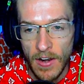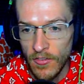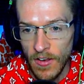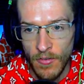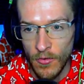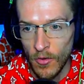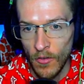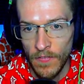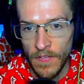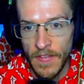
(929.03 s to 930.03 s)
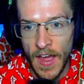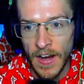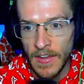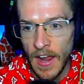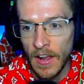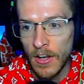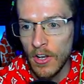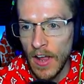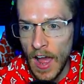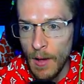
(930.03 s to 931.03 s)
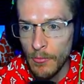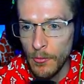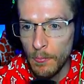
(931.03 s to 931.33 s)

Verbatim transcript: those headphones on. They're going to look absolute